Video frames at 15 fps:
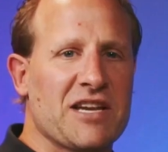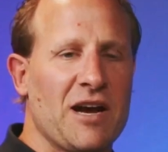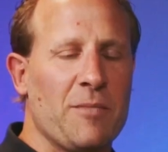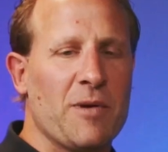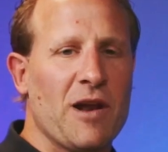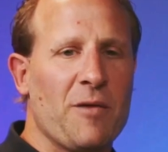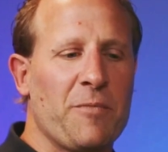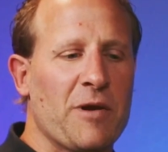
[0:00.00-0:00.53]

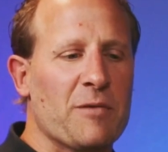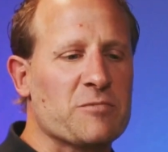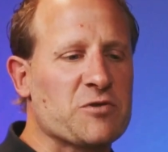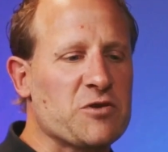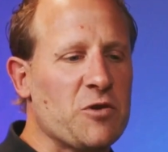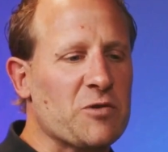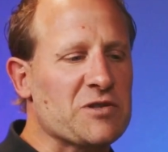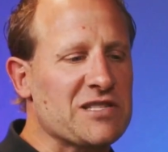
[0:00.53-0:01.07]
coming up, and I'm
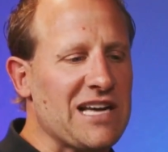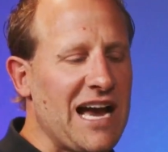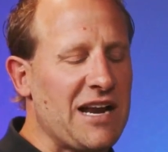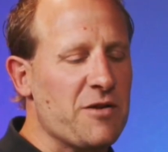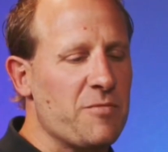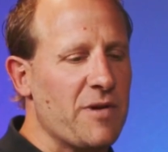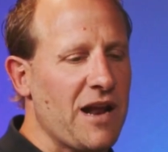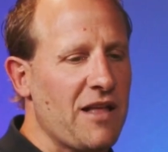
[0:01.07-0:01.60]
so
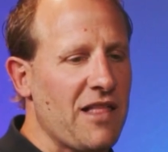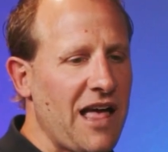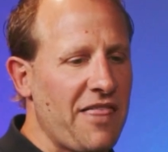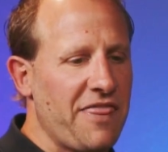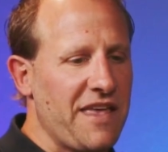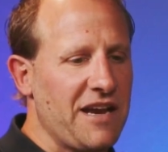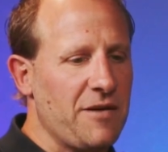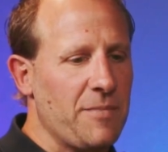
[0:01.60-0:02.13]
excited. But I
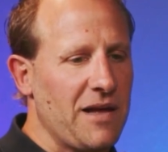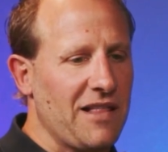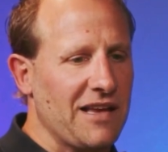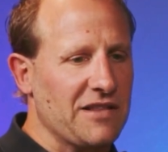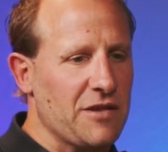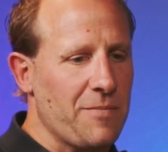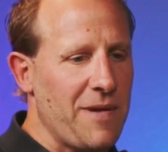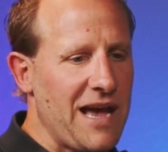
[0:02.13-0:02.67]
think about
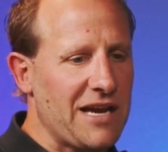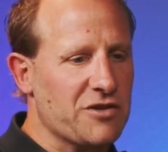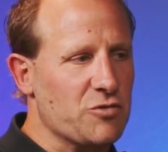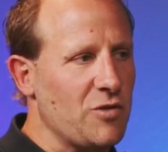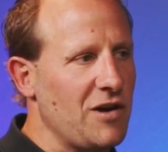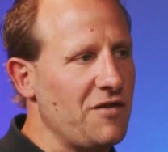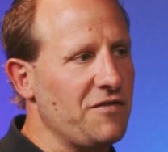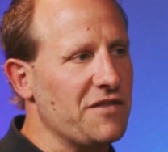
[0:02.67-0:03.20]
like the
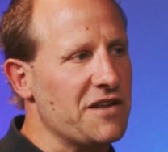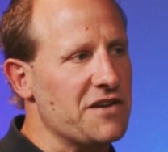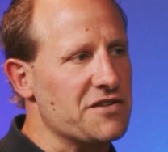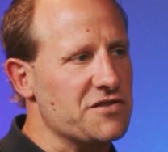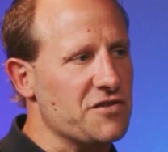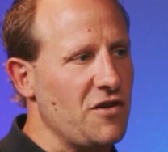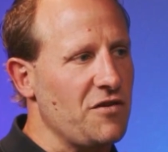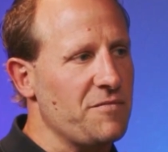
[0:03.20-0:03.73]
Pac-12 and the
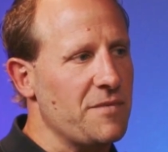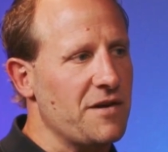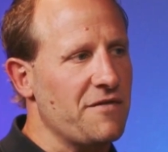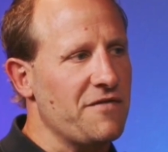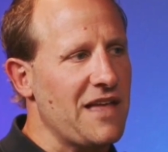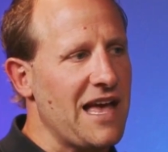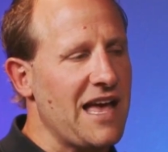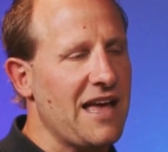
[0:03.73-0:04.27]
dissolvement
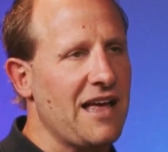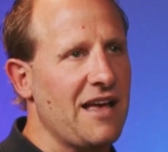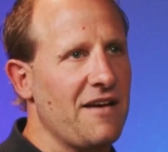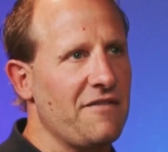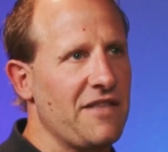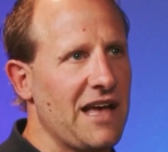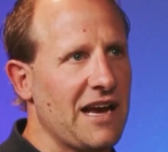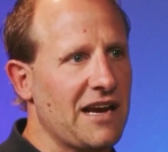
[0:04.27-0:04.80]

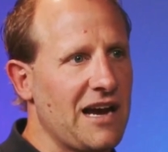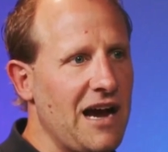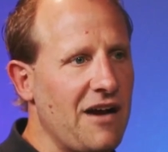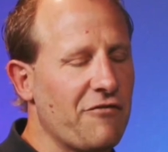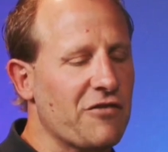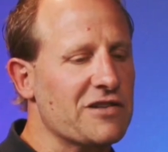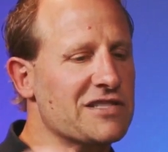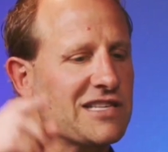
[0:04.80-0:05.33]
of that
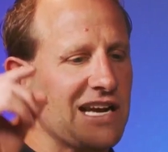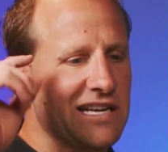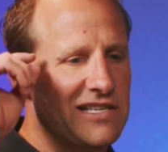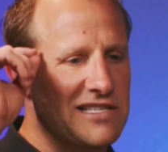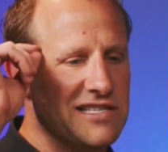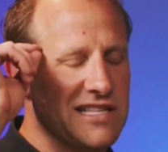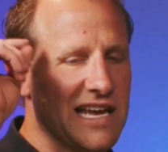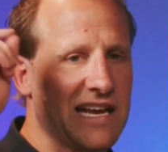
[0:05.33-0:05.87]
conference, and I
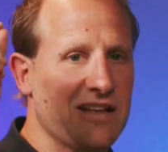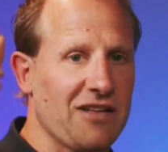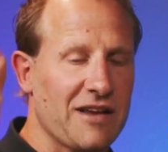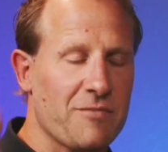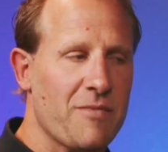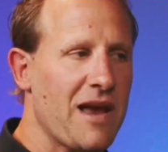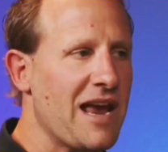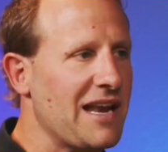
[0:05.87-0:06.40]
just think
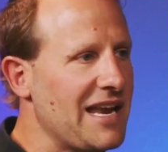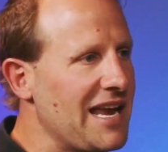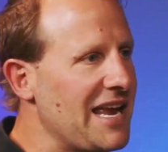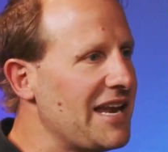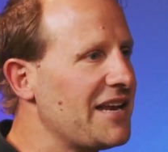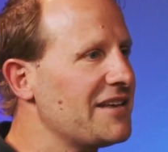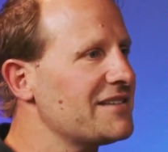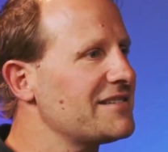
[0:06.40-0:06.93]
like, man,
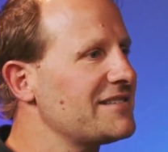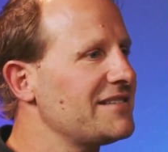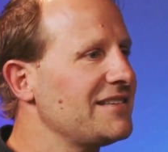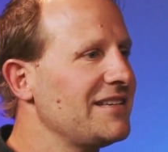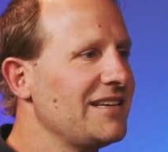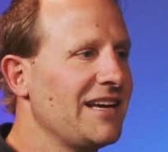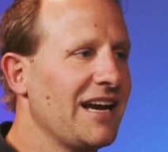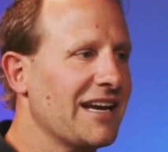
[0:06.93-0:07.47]
it is.
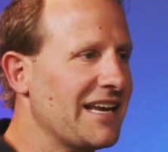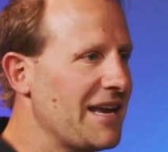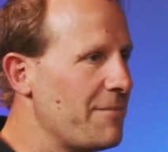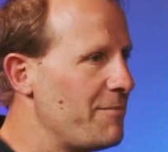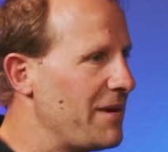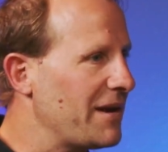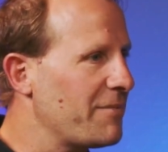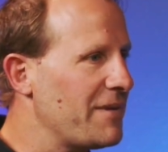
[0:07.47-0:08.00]

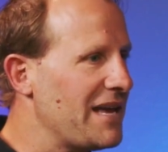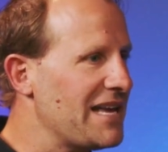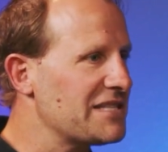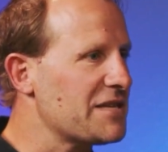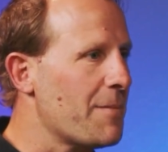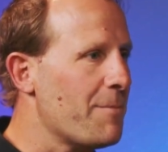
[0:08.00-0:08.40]
Again, it's